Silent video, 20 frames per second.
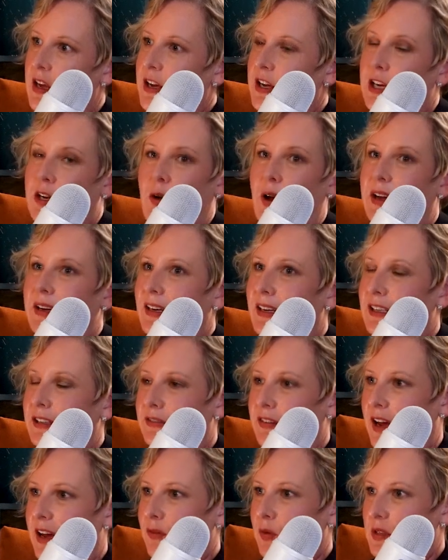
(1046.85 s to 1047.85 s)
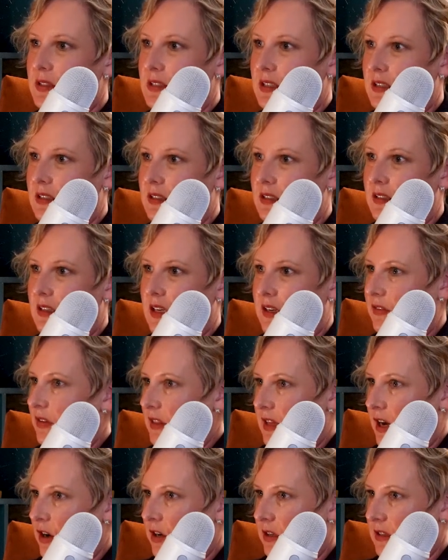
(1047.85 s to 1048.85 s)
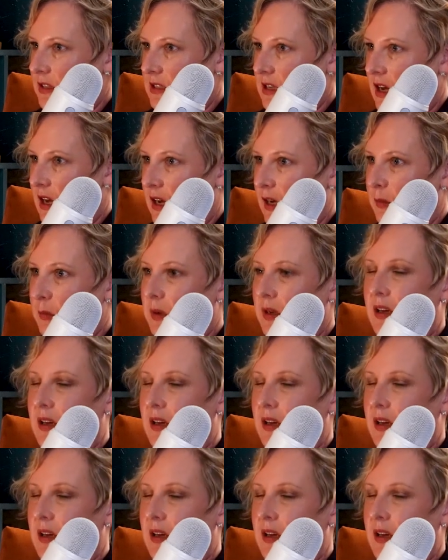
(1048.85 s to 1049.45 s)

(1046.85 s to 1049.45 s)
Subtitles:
I-95 wasn't even there at the time.